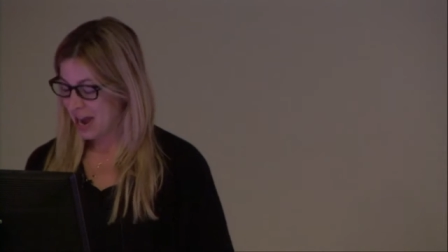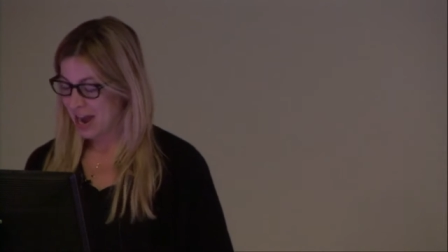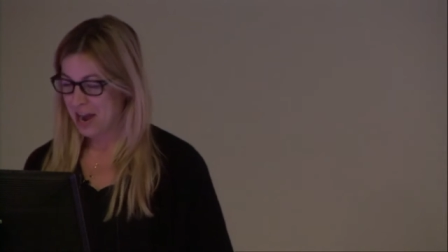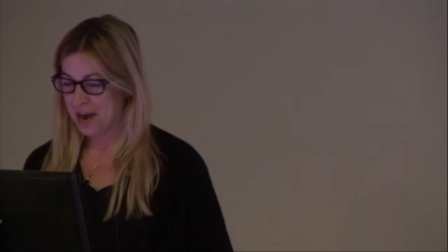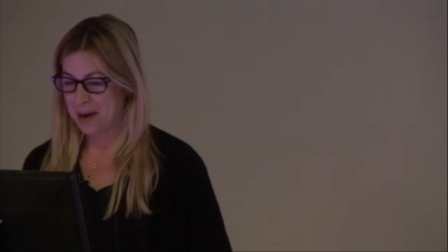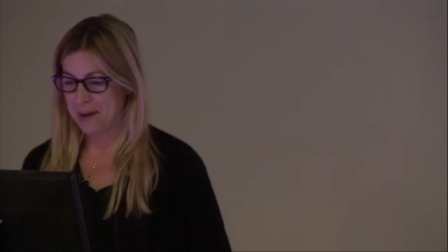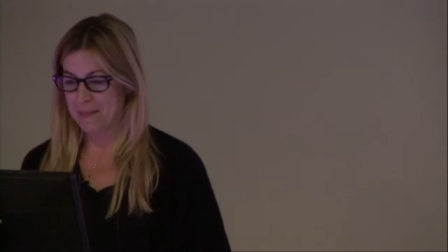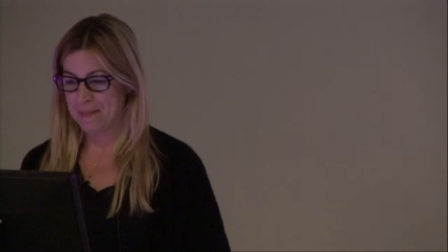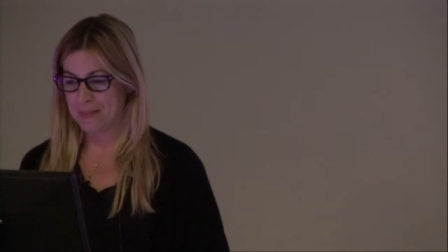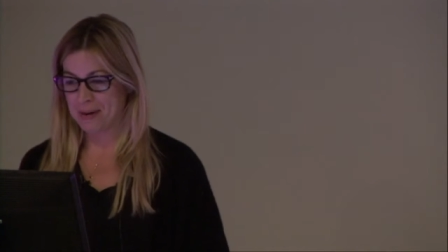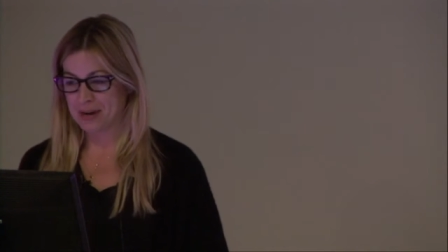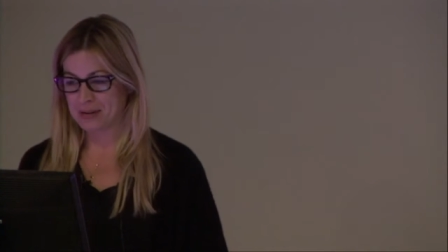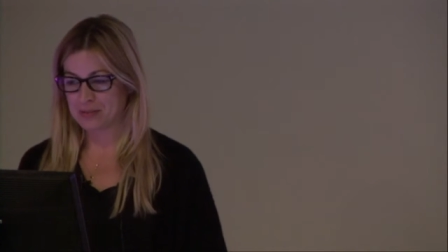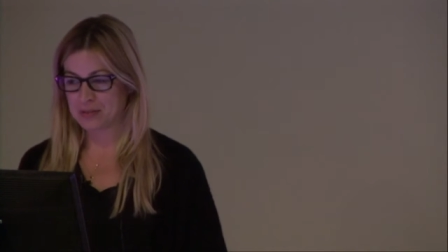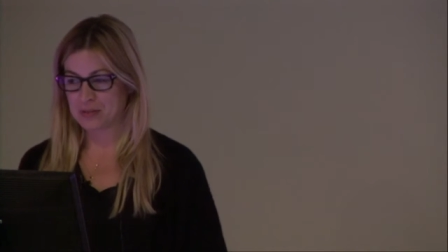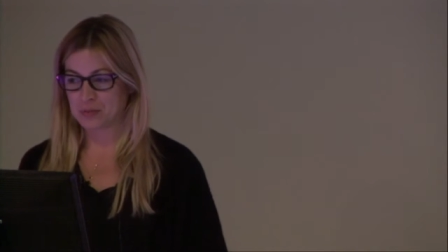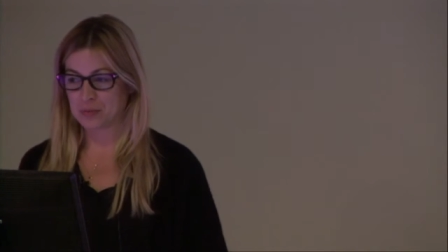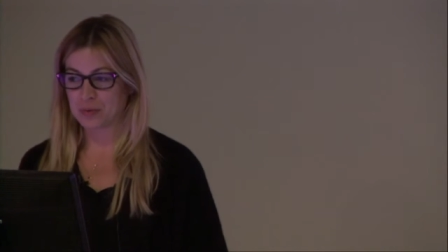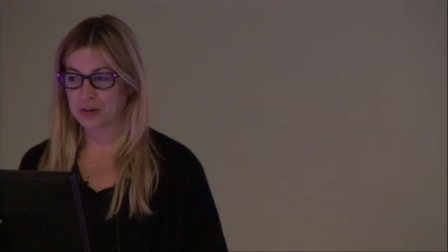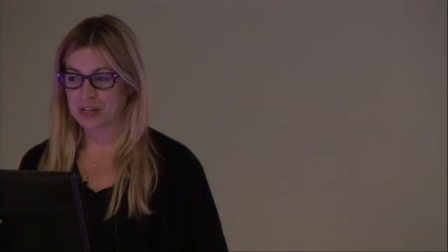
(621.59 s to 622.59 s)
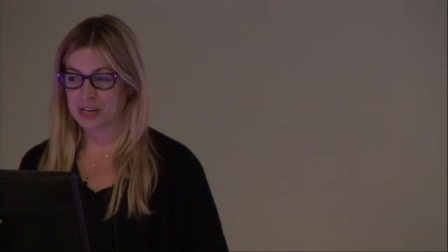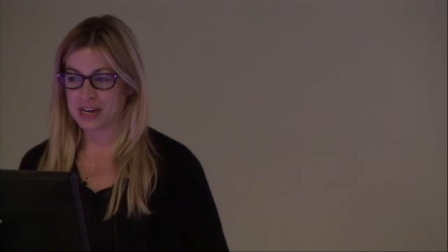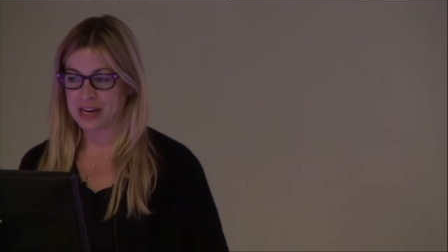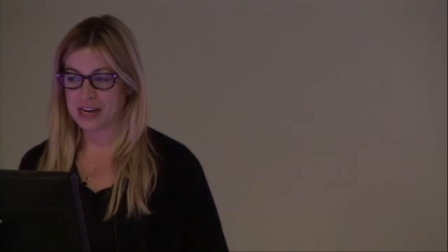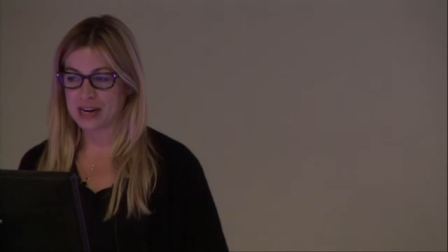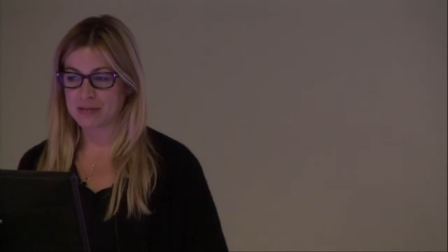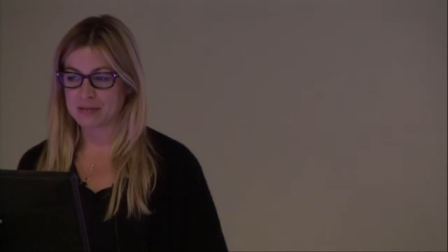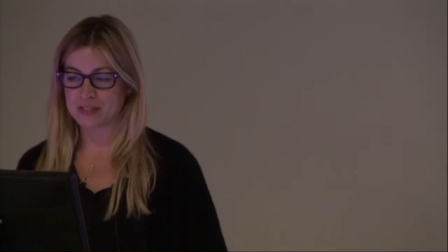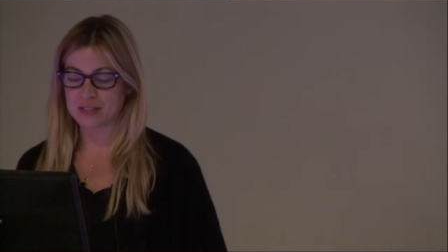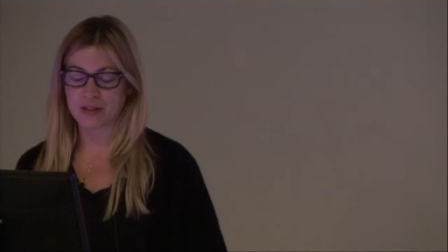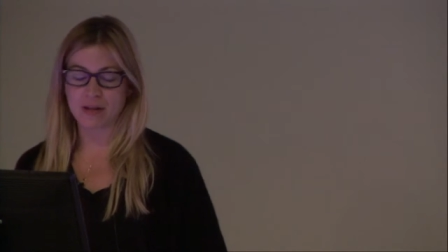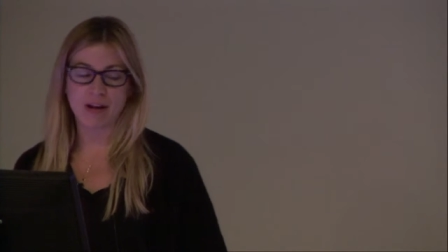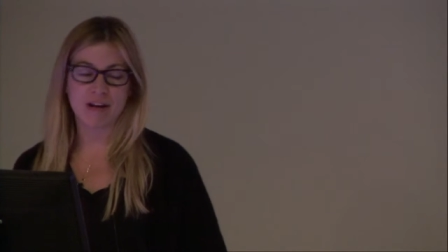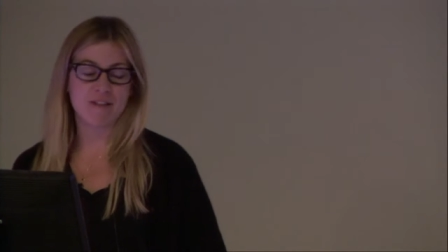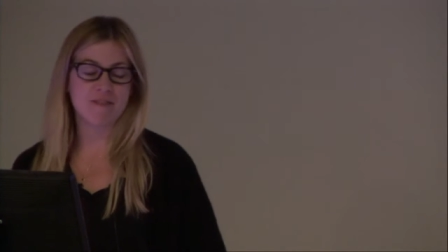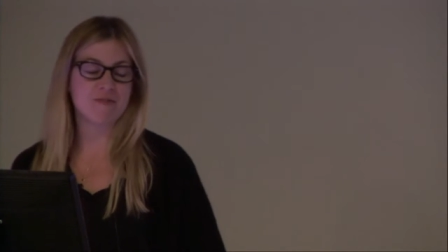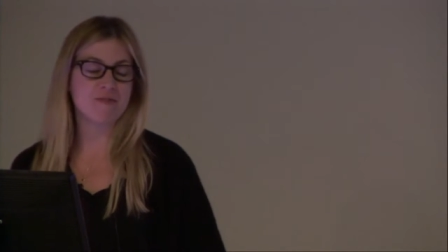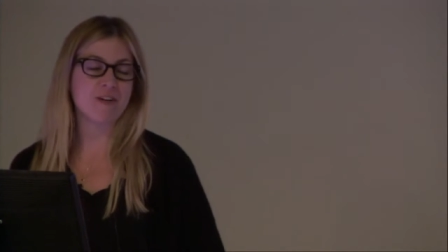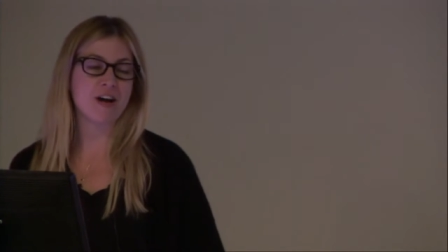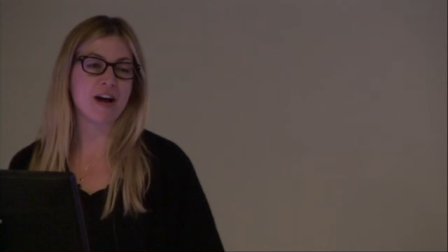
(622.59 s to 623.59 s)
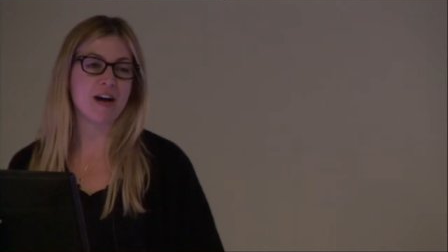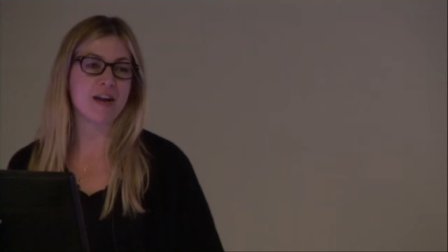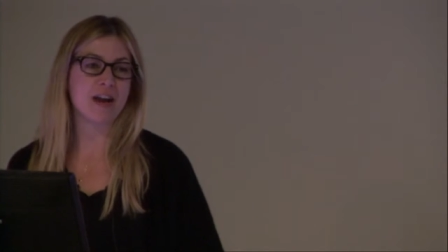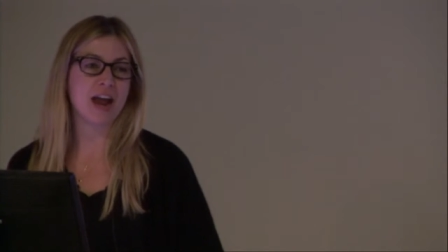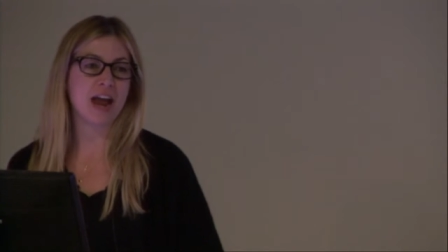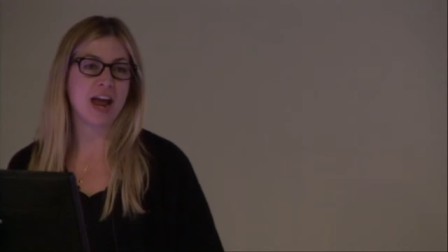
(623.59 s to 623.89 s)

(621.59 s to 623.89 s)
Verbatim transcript: Um, but it was really, it was a lot of fun.